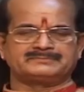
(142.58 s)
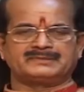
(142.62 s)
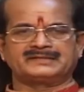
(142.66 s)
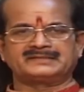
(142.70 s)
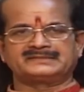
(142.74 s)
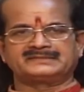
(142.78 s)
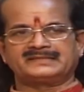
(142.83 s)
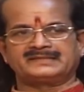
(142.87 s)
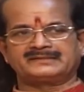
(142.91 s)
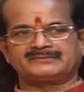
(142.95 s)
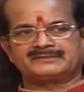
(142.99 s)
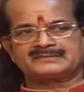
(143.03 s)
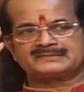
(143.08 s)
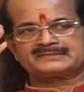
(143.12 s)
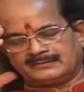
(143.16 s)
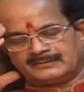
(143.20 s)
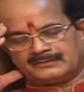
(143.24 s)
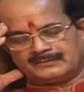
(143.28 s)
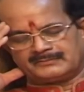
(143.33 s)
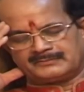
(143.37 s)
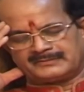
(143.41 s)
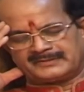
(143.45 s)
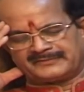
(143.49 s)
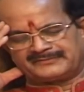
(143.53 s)
But there was
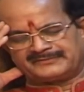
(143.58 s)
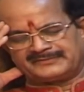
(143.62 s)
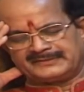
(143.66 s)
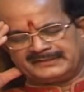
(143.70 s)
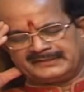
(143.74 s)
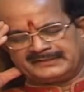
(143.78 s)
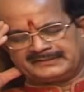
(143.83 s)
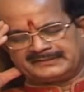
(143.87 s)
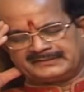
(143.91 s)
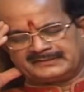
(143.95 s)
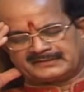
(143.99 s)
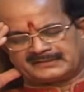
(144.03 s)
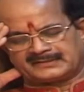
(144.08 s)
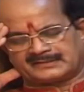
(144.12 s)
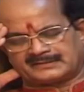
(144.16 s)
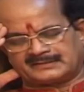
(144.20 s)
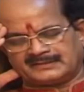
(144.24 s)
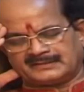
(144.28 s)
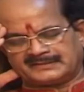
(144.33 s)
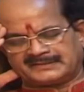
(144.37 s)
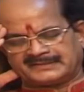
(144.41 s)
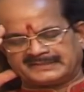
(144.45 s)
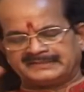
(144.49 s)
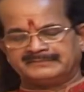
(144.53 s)
a definite
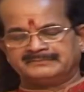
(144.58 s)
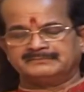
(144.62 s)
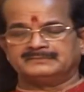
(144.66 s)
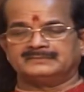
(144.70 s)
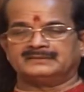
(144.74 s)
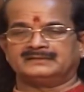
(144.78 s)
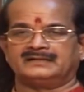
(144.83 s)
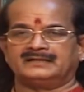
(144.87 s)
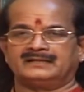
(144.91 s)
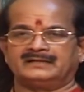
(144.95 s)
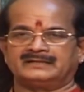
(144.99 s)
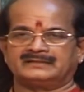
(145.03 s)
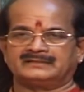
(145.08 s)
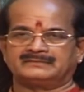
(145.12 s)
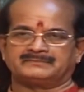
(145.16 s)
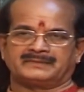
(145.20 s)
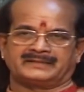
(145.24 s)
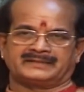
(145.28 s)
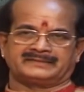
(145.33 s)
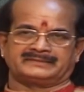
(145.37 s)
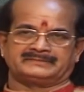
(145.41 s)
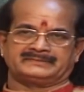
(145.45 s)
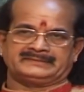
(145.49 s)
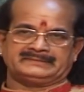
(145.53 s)
dream in my
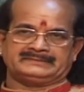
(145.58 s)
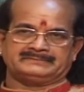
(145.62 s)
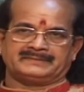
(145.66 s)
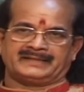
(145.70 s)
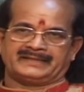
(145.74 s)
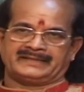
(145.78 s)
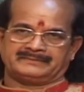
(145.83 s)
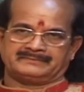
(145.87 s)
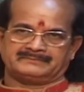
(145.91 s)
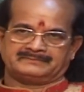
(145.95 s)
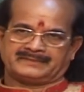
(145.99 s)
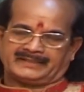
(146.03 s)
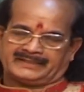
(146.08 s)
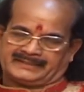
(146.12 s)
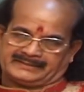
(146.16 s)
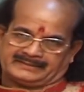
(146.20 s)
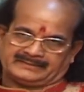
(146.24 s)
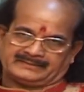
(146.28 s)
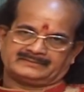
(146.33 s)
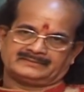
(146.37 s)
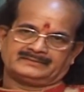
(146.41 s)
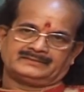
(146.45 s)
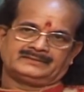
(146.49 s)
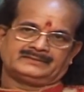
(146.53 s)
in my mind.
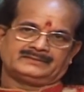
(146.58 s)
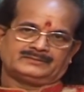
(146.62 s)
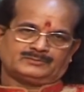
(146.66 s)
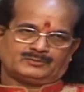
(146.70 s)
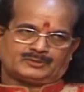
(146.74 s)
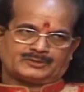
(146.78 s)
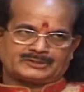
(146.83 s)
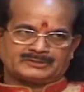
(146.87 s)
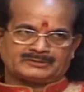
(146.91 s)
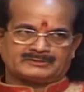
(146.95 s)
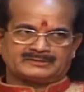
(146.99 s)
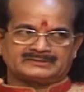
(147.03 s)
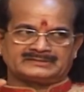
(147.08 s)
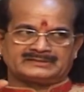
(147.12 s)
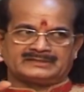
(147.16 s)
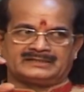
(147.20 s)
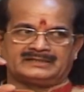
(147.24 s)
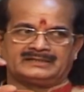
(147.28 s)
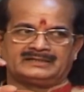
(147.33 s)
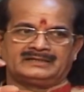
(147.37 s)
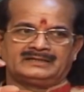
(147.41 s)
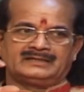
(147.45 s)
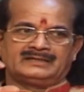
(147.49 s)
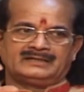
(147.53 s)
Whatever
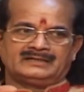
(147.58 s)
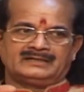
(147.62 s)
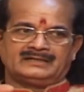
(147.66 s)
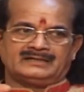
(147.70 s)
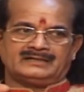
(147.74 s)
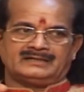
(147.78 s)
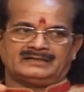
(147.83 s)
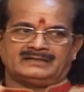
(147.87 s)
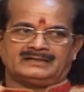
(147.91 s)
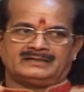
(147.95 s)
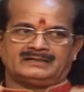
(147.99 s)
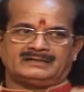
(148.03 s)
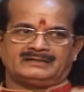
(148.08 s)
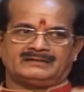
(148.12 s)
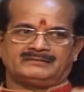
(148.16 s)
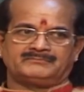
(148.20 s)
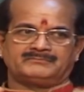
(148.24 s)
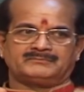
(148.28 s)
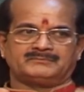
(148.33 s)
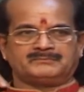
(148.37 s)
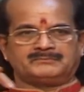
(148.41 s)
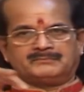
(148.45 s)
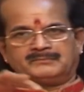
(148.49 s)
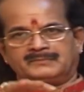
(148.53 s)
the uh,
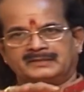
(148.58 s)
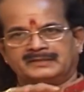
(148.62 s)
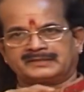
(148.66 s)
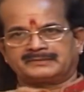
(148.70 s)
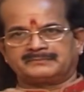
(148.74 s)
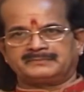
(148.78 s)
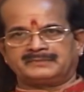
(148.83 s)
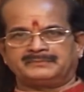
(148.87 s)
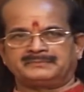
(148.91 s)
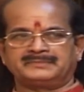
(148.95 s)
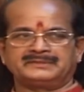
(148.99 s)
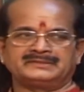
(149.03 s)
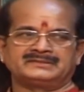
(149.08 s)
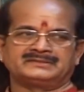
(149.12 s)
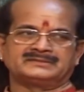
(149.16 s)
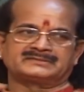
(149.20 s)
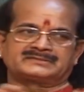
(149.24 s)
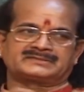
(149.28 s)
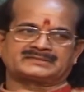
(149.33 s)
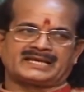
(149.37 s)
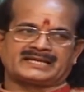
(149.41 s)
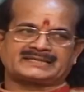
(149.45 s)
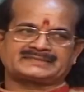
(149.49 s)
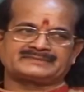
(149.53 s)
maybe the
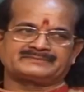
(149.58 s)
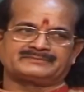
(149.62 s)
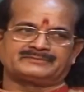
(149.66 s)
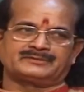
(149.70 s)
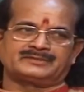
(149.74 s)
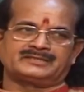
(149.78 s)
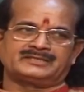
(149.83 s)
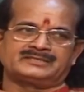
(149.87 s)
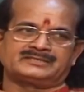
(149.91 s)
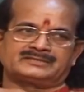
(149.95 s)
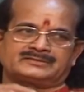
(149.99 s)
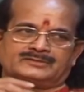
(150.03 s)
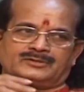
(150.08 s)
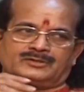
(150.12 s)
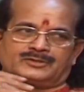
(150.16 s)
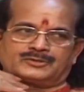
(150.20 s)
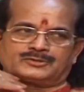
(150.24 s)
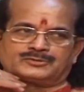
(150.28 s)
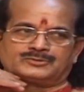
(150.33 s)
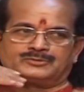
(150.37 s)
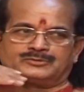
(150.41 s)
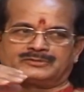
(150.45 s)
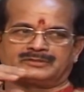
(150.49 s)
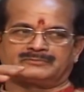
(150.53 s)
saxophone is not
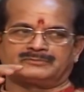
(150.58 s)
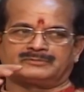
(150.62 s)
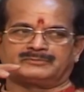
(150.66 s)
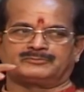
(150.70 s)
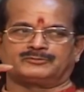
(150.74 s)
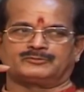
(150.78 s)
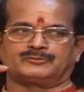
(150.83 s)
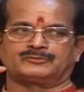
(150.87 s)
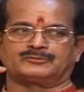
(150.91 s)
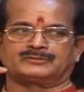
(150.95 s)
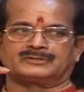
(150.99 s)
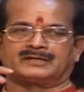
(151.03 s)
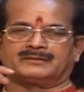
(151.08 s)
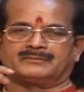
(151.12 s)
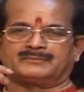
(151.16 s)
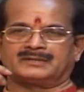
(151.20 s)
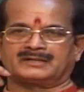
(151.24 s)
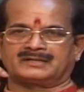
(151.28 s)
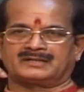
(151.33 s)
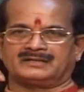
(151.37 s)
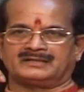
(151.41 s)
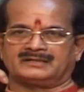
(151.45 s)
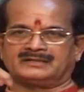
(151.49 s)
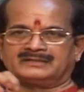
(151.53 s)
suitable for
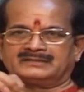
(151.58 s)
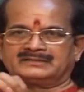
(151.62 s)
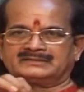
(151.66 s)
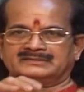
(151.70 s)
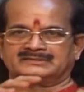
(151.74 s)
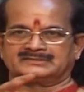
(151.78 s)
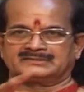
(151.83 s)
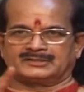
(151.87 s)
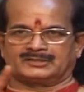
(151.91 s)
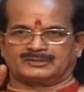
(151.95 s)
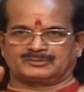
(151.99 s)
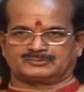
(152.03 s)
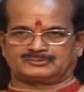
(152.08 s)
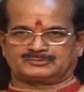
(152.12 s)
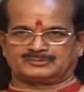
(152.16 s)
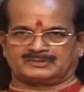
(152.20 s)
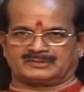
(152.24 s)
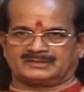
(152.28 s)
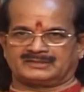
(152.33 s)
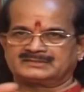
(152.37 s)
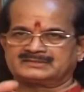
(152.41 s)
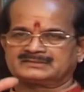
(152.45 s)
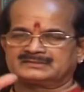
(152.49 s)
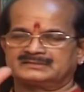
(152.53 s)
gamaka and
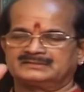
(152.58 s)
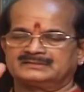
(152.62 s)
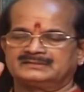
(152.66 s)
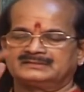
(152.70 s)
jaroswaras.